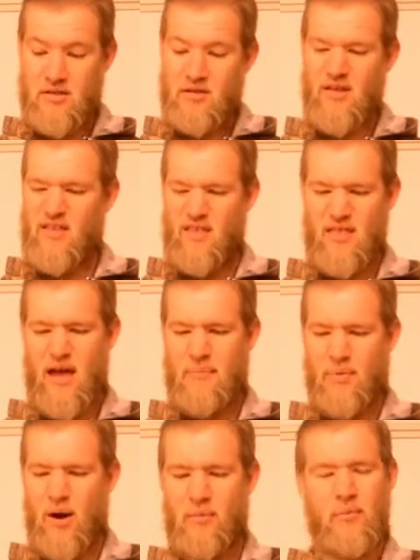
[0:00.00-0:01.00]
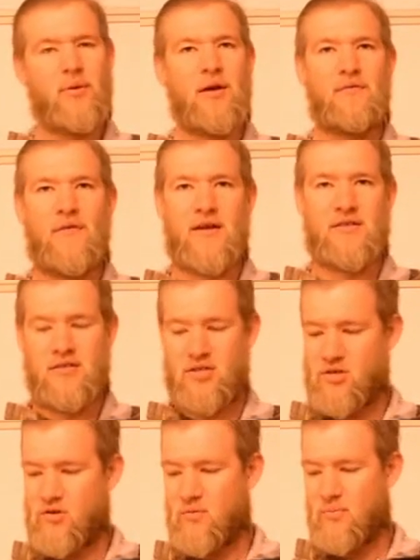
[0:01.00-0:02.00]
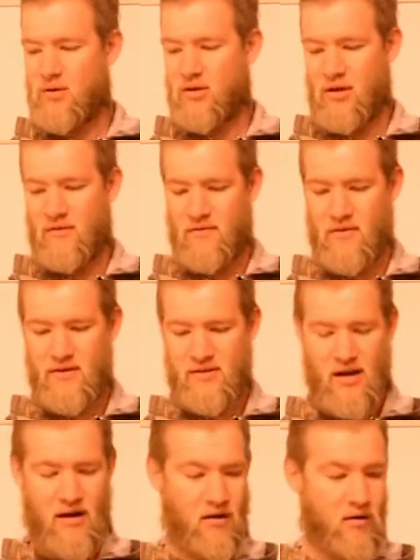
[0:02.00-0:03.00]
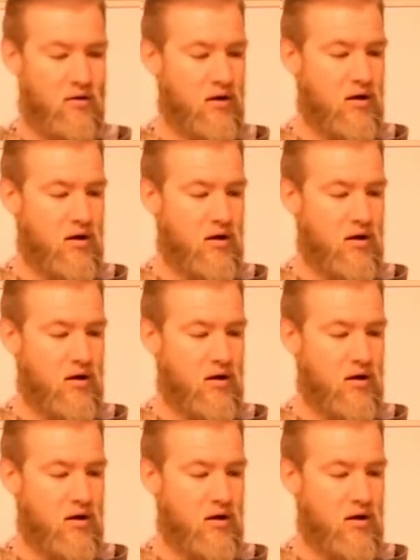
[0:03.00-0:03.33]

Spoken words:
so that probably affects the shootability of this arrow.